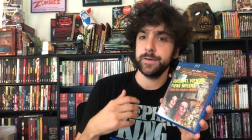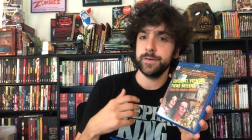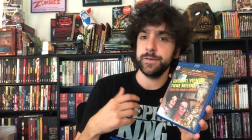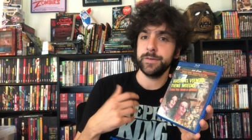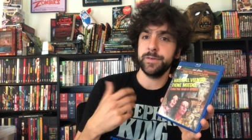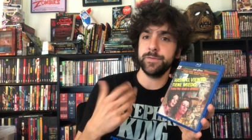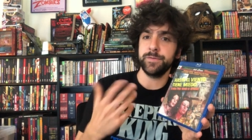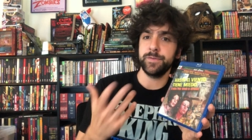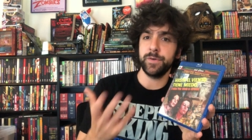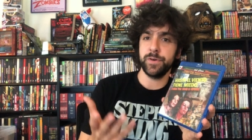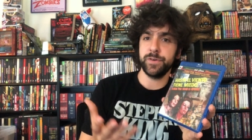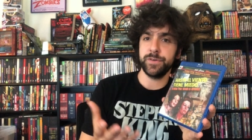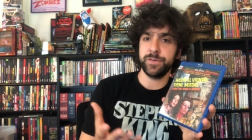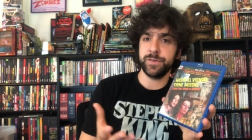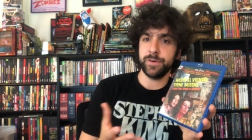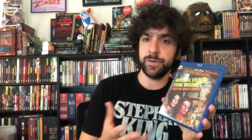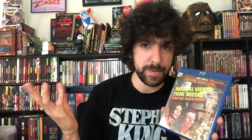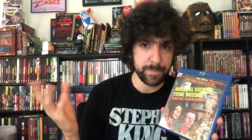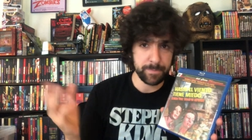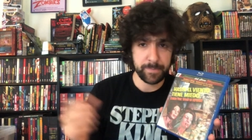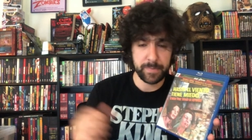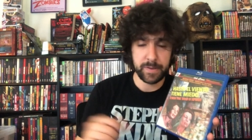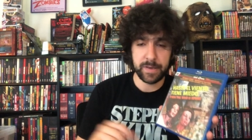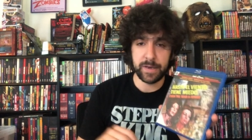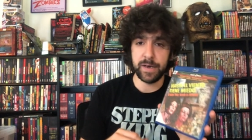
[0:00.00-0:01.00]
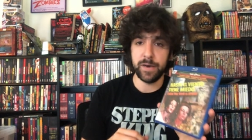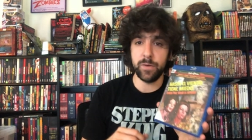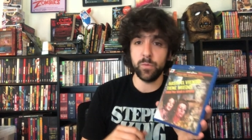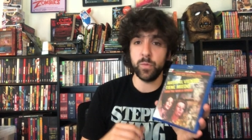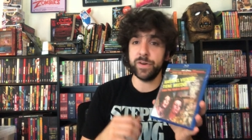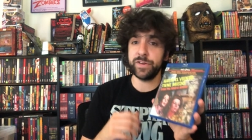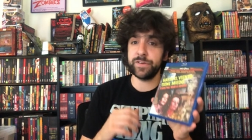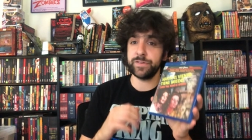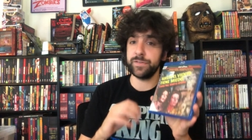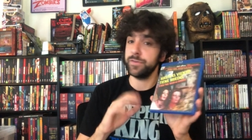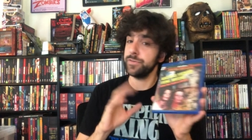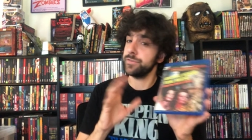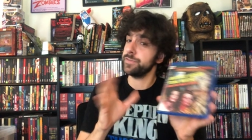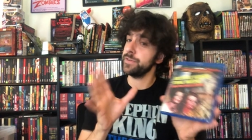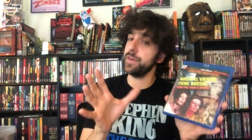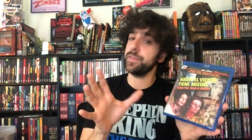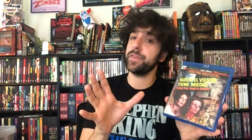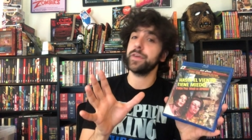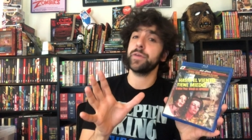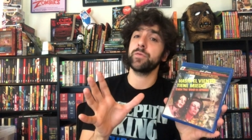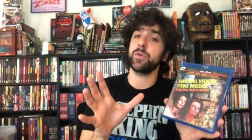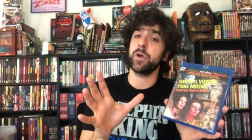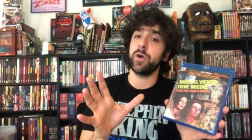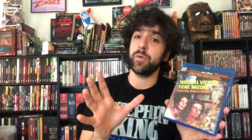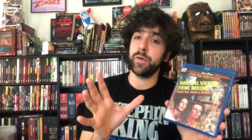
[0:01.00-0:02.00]
diversion, uh, which there's
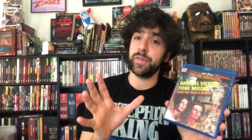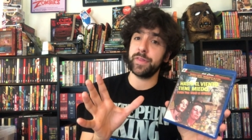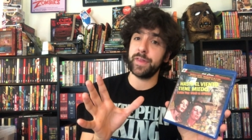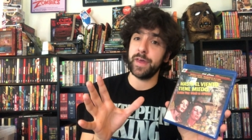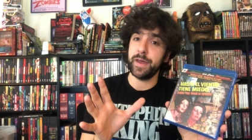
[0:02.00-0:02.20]
nothing wrong with